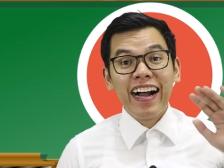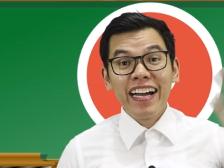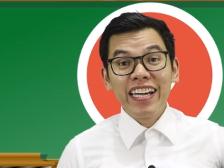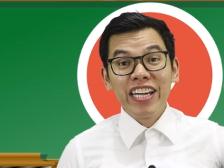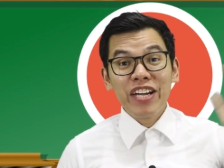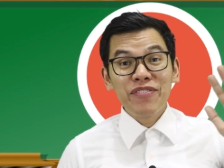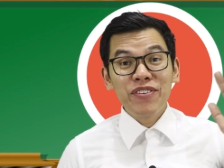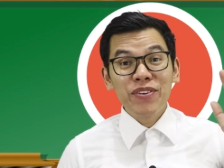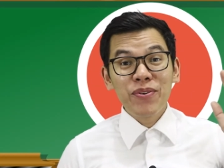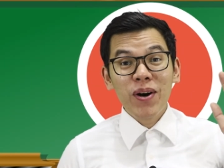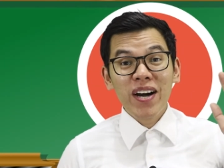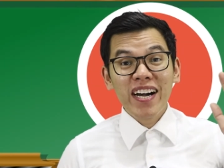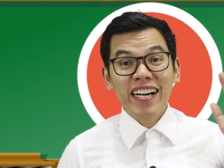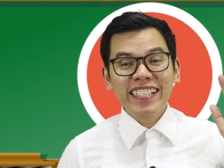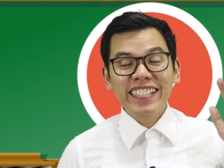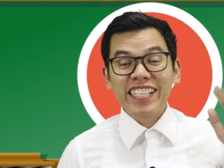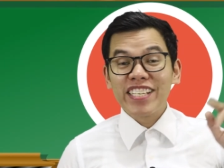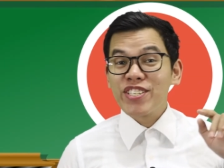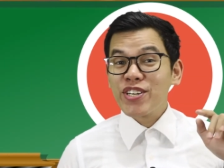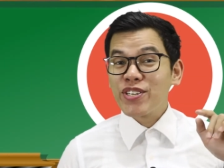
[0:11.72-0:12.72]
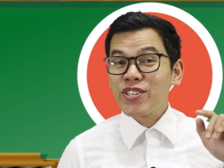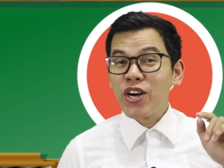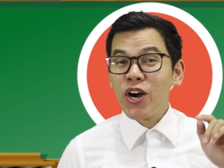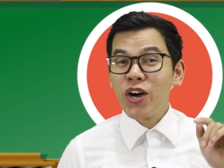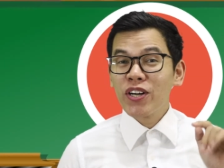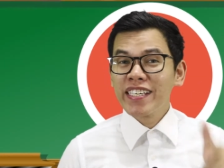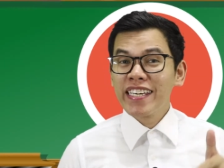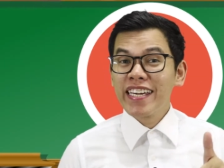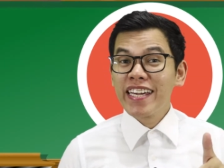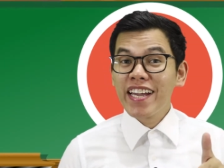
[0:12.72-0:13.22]
everyone, Teacher
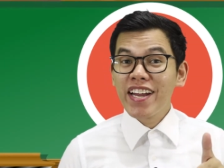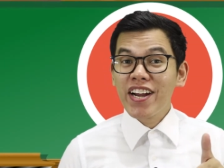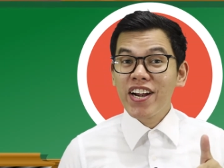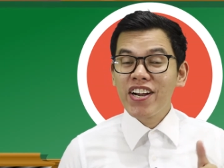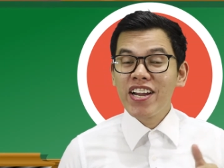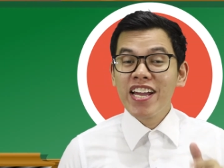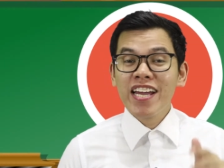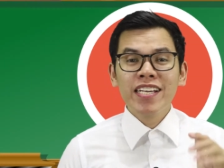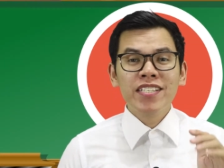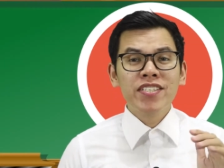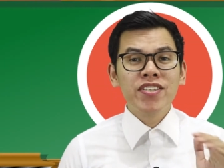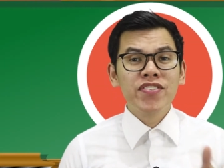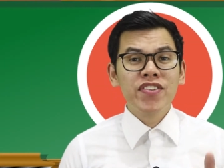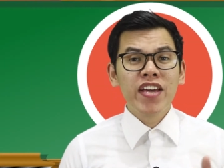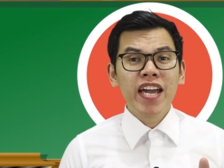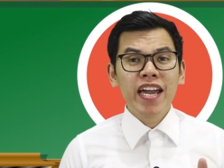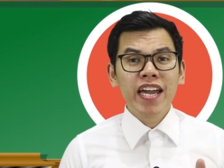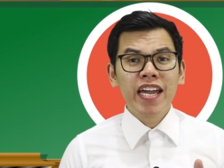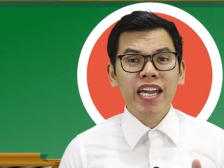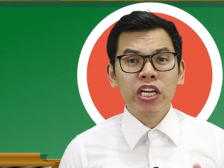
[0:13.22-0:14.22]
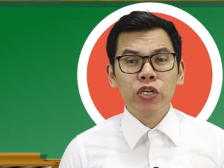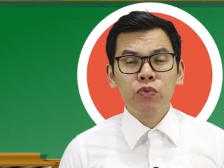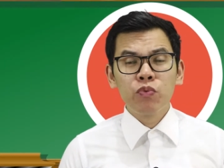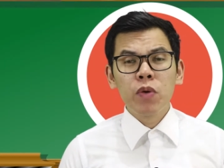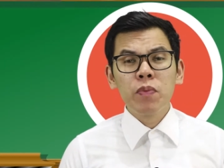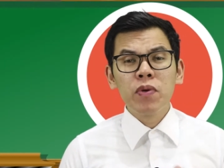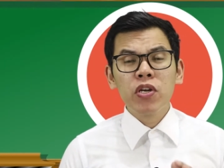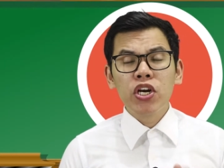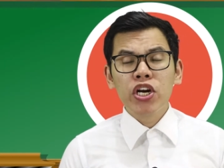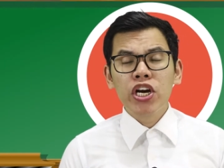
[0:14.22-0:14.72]
Dong here. Today
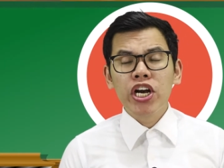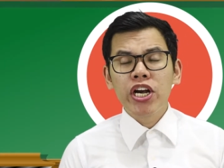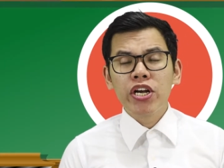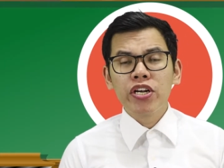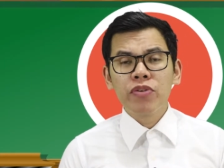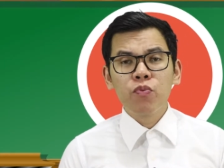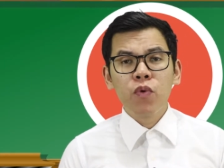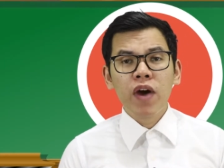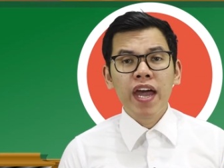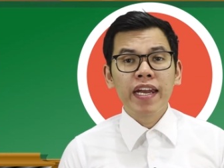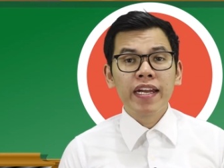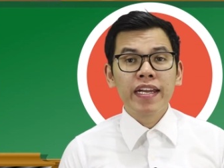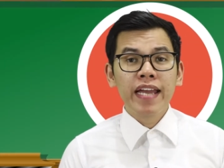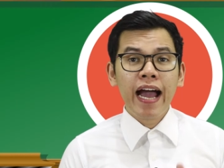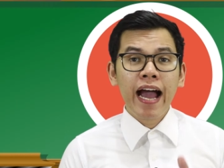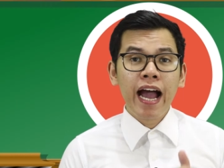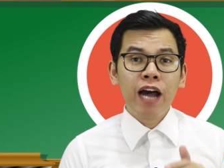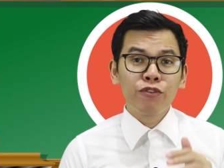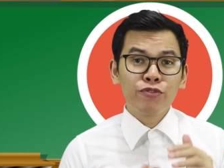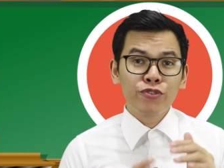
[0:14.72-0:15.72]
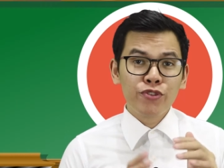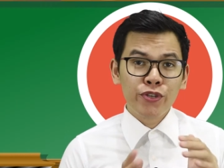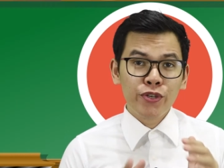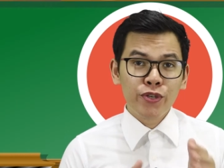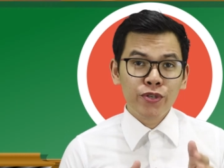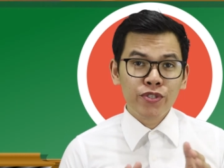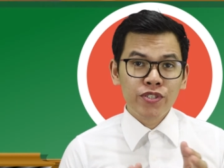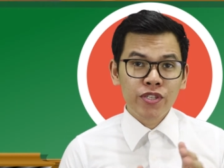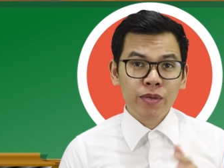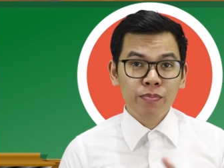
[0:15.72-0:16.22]
we will learn when and how to
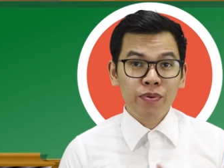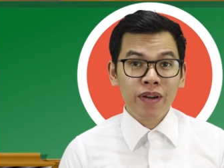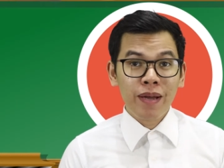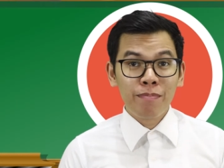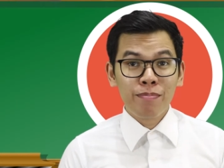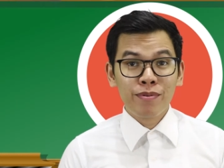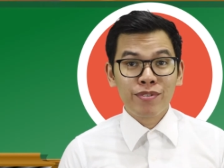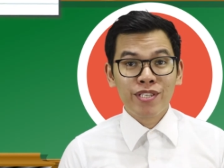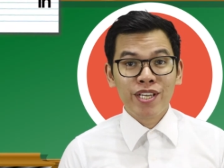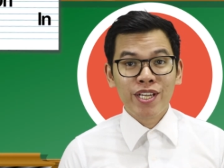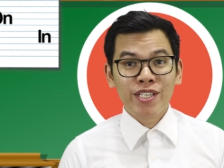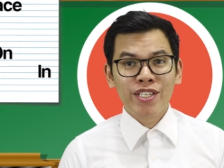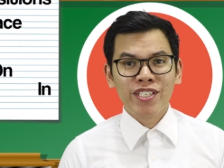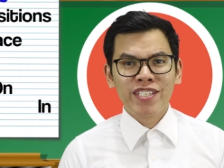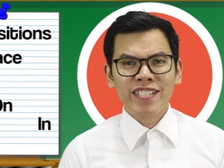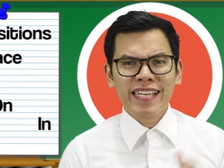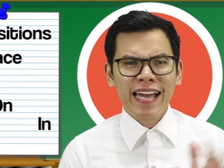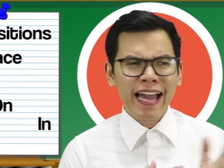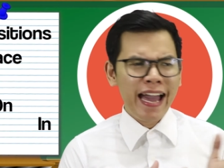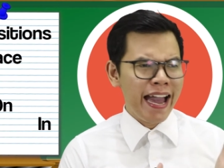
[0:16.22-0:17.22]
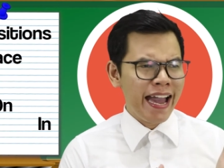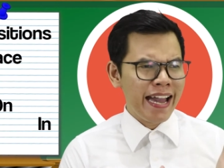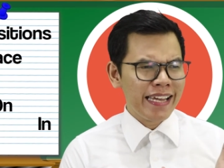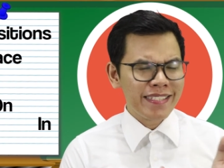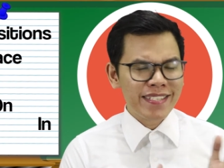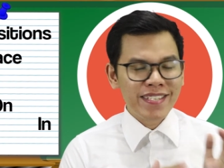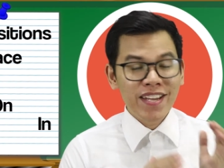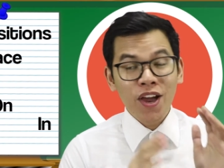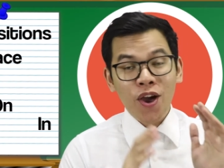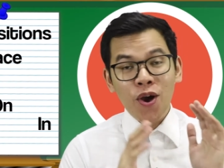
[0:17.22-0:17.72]
use the prepositions
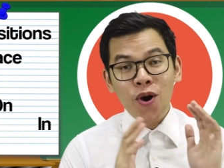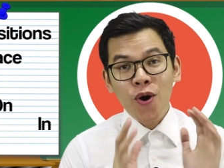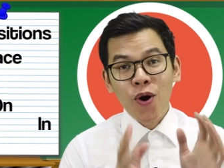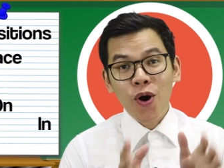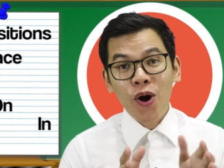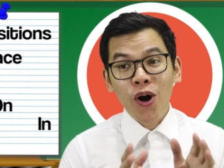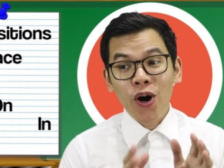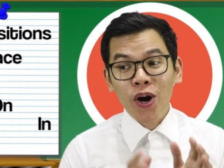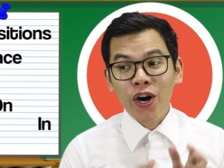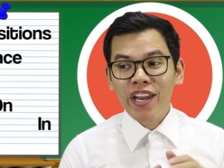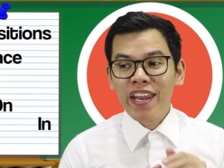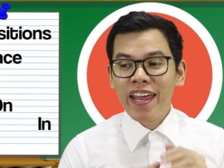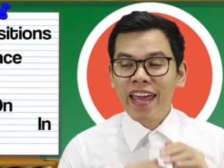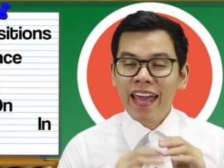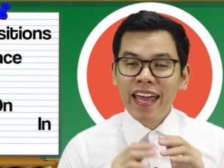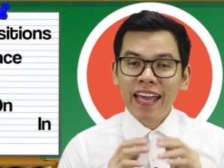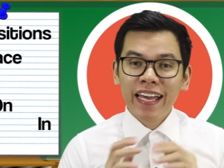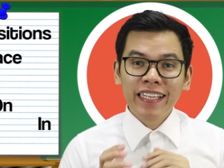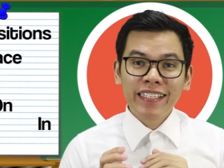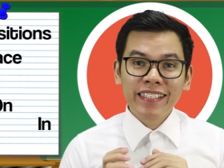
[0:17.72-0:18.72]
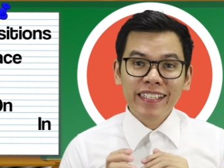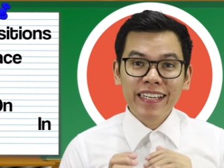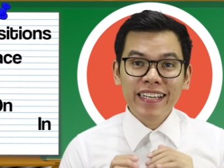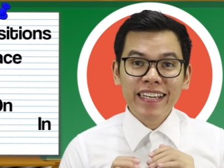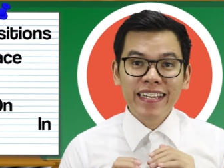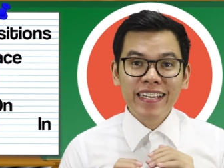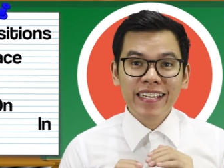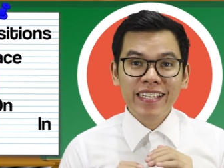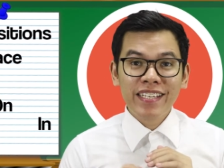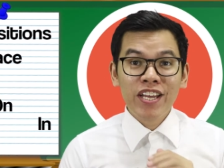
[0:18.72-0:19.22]
at, on, and
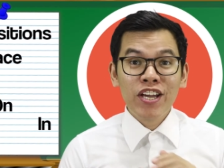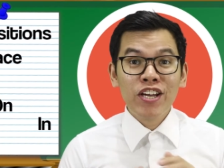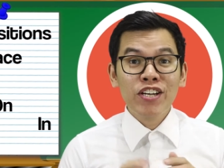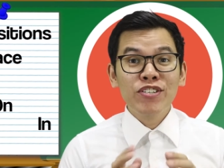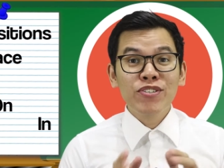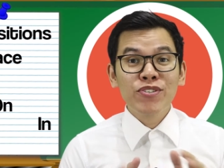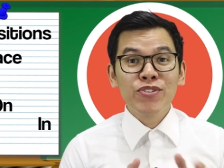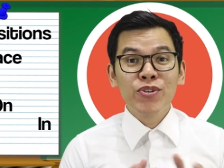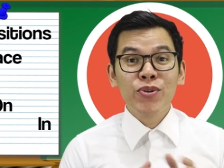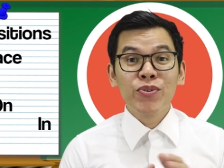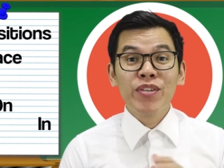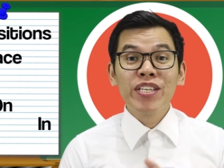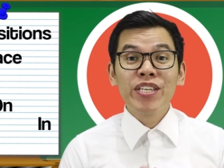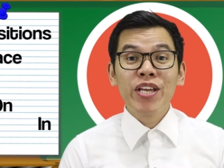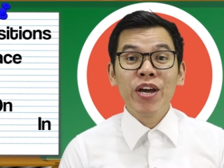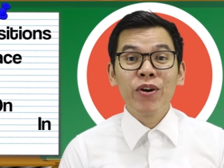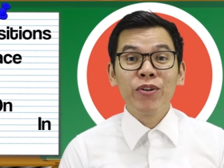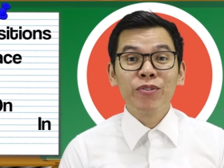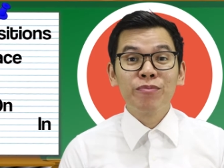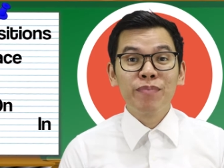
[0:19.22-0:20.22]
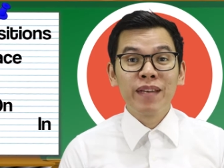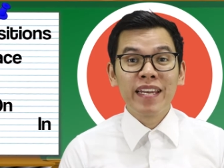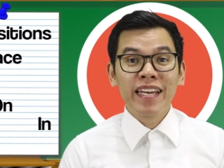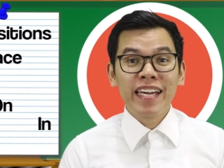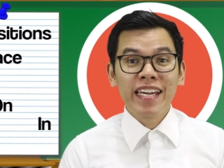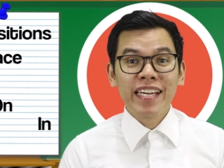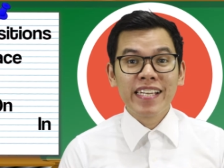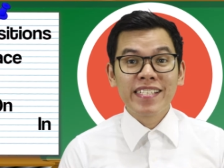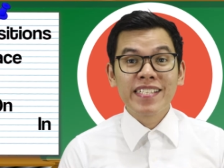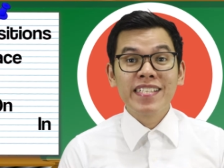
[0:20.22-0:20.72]
in to denote
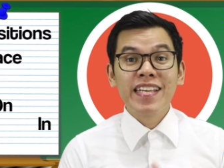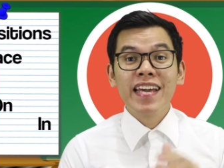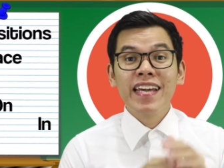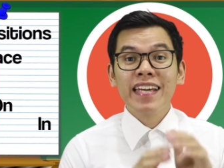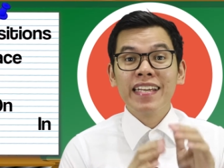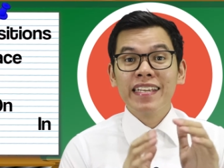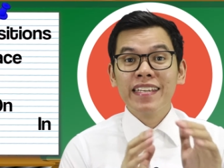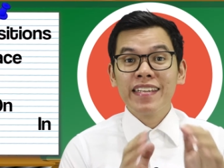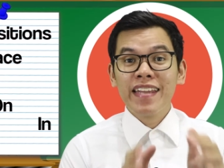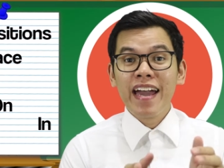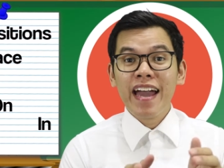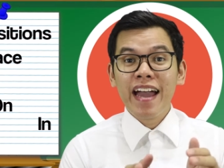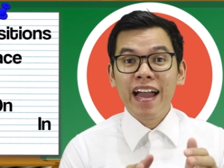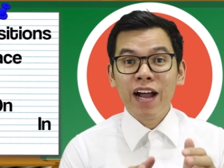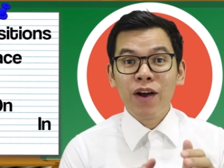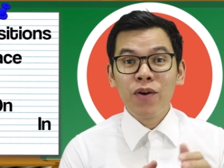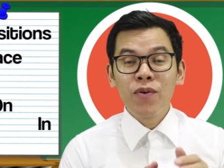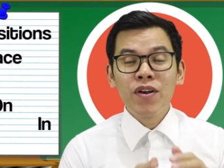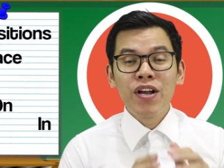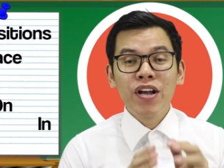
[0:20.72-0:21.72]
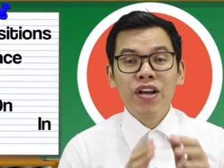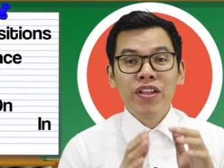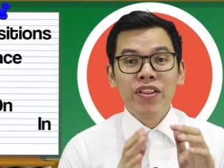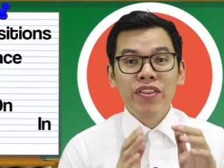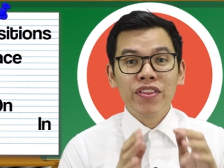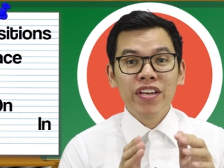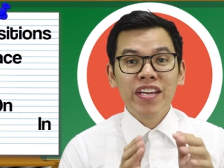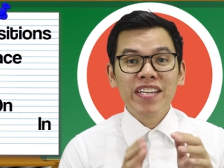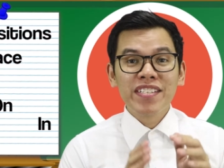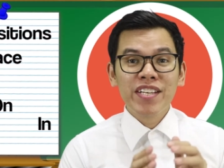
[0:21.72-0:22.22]
place. Now,
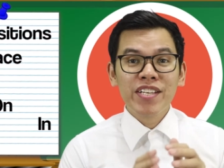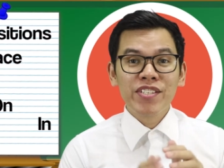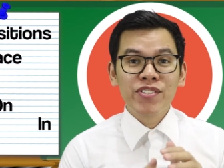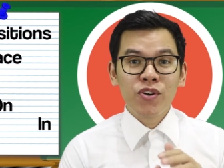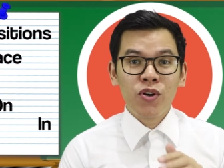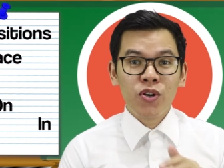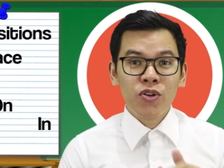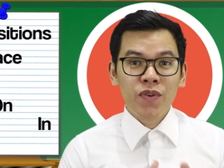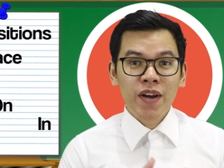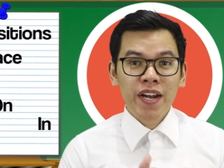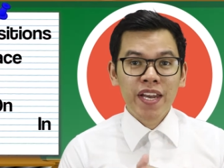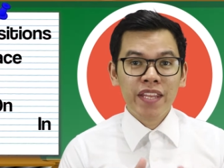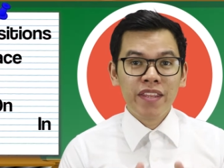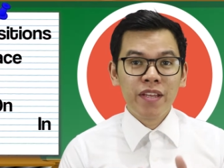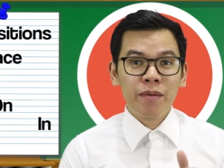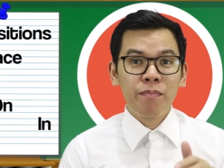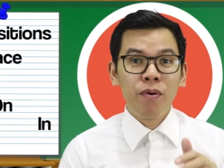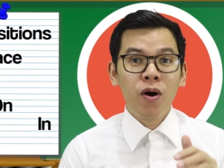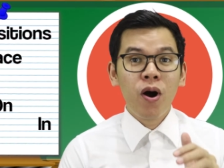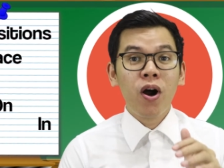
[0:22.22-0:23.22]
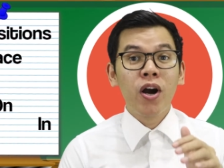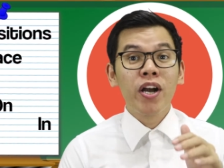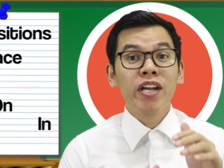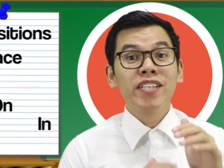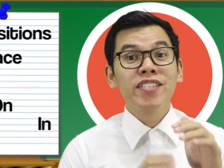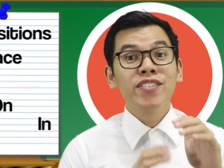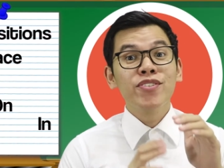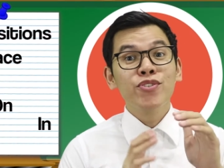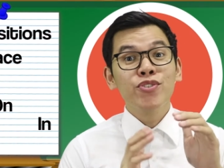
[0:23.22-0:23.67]
this is already the part